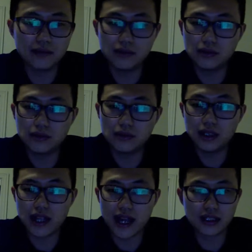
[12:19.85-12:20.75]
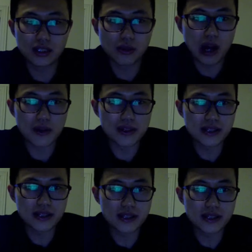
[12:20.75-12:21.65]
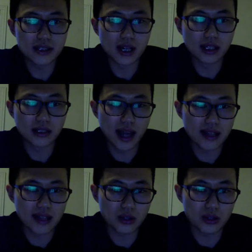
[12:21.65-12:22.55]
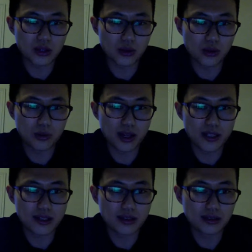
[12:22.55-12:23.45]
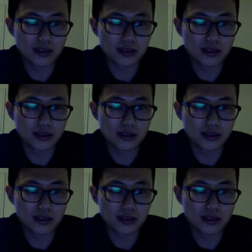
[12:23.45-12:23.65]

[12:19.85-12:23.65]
Yeah, and tomorrow I will send the last group quiz.